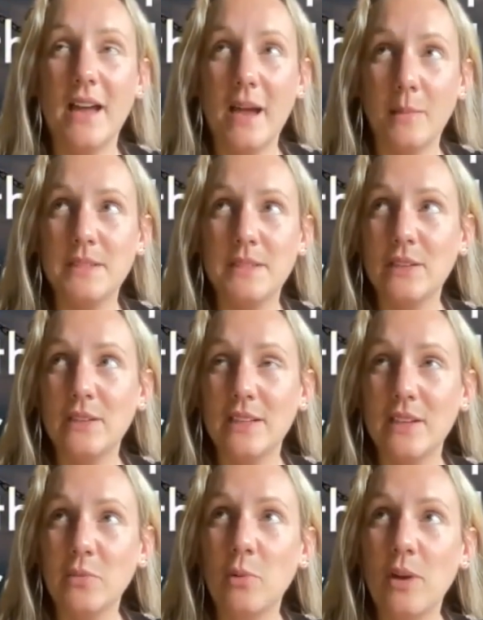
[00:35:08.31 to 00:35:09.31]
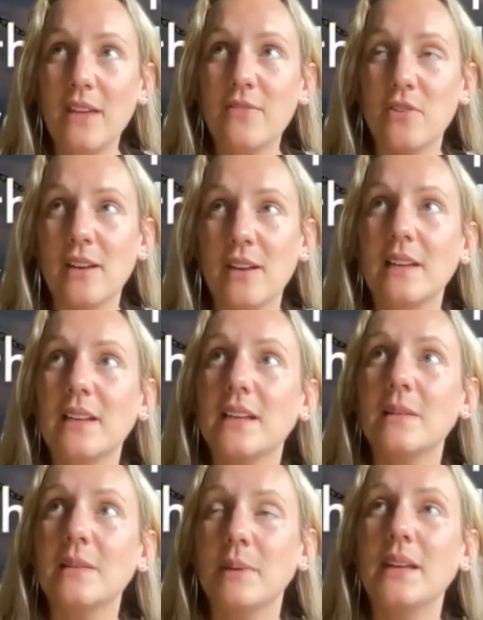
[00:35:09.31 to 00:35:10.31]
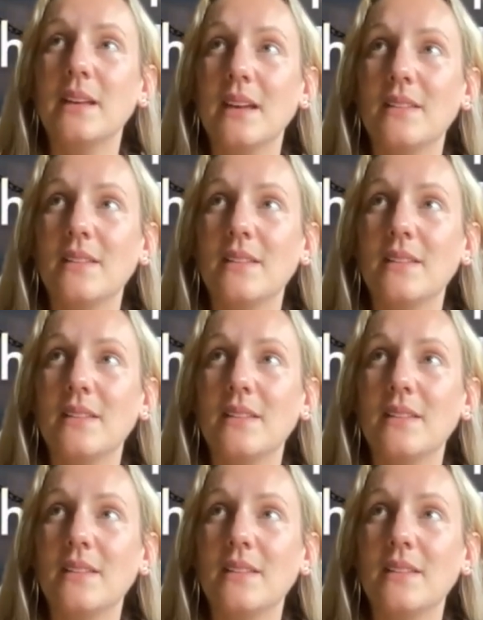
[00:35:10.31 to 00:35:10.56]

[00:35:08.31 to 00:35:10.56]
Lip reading: absolutely unwaveringly be